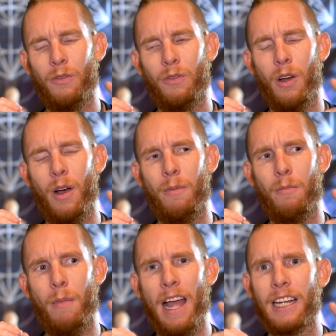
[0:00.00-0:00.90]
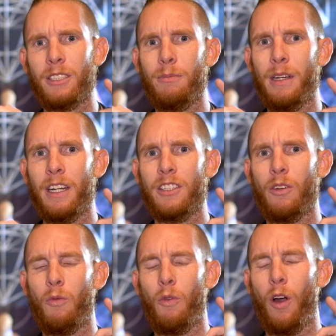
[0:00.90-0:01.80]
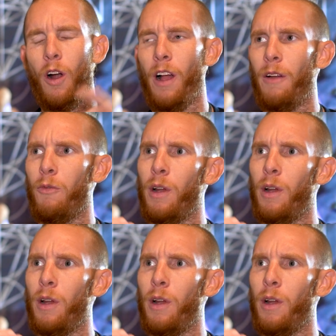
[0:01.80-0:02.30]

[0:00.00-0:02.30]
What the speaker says: from my experience and what all I've